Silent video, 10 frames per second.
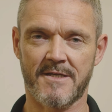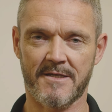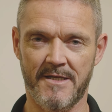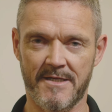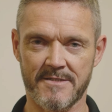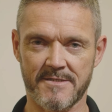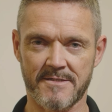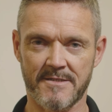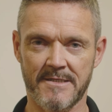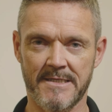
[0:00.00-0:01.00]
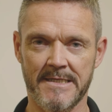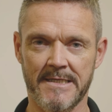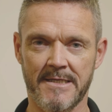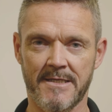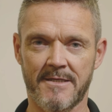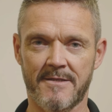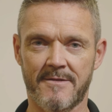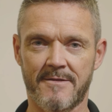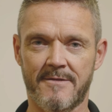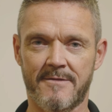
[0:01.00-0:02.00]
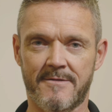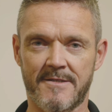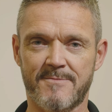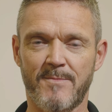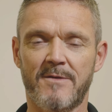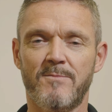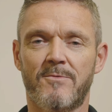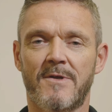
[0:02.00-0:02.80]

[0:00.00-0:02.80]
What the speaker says: techniques, this made me